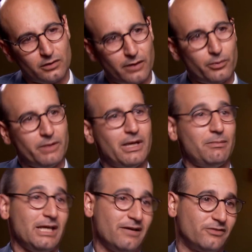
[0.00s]
then we
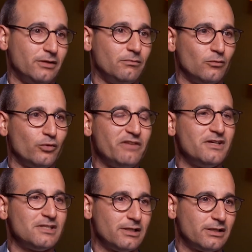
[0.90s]
maybe have to
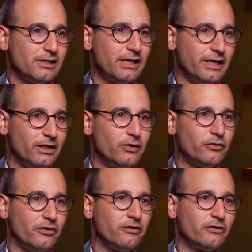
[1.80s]
revisit the
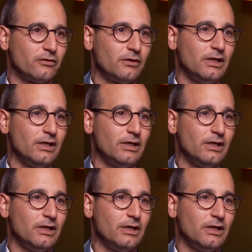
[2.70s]
diagnosis.